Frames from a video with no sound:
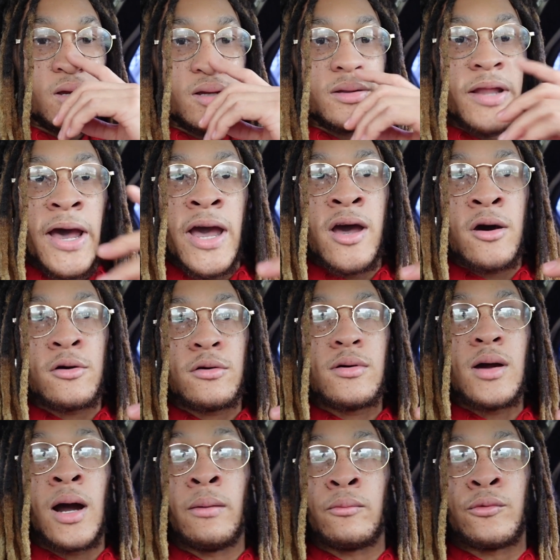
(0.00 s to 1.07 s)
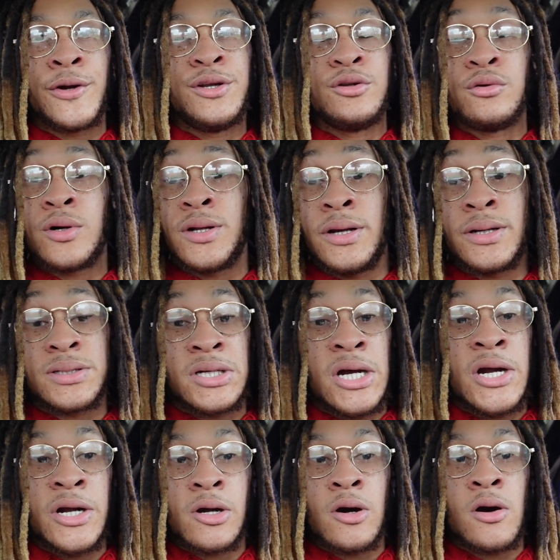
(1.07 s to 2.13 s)
Now I'm redoing the
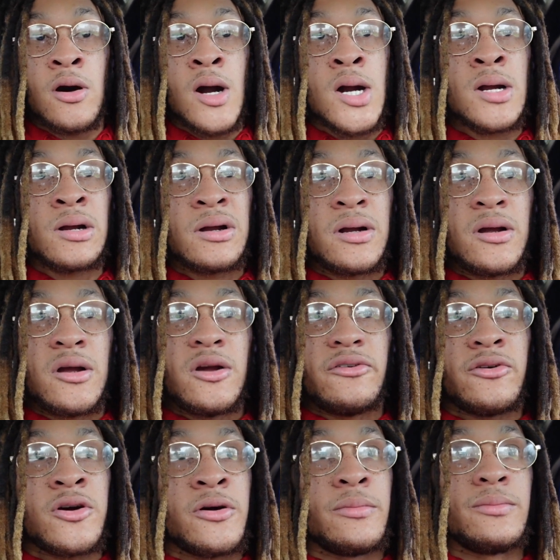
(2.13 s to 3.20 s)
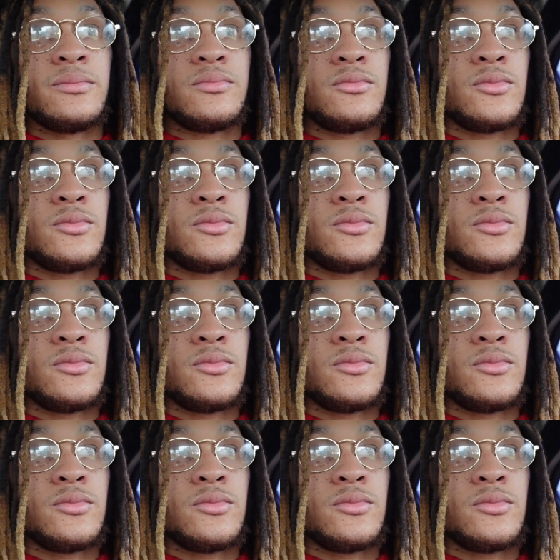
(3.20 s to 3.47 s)
entire car, from